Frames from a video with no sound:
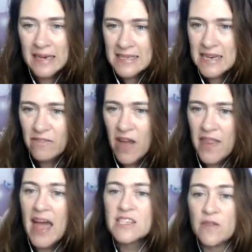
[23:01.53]
and stuff like
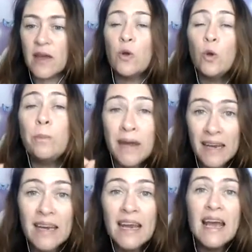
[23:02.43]
that. So that could
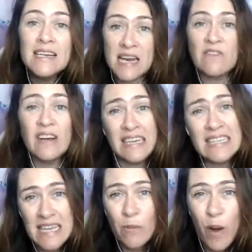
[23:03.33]
be definitely
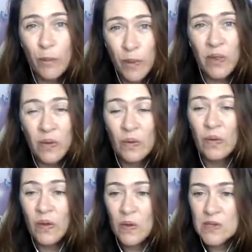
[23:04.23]
someone with you
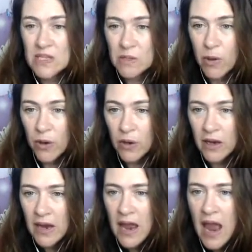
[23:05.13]
that used to smoke.
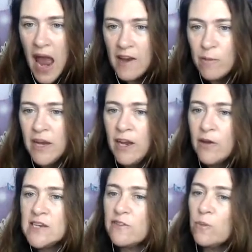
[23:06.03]
And you've been
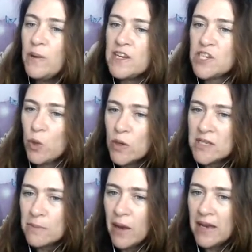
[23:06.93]
hearing different pitch noises
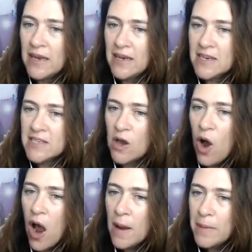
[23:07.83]
in my ears.
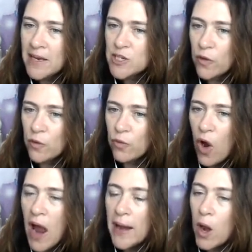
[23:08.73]
High pitch on the
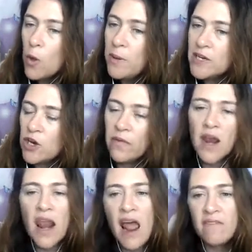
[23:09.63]
right, low pitch on the
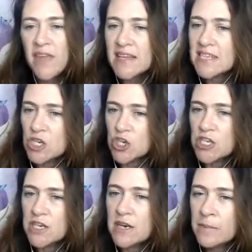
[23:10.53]
left. That's
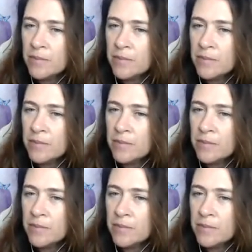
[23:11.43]
interesting.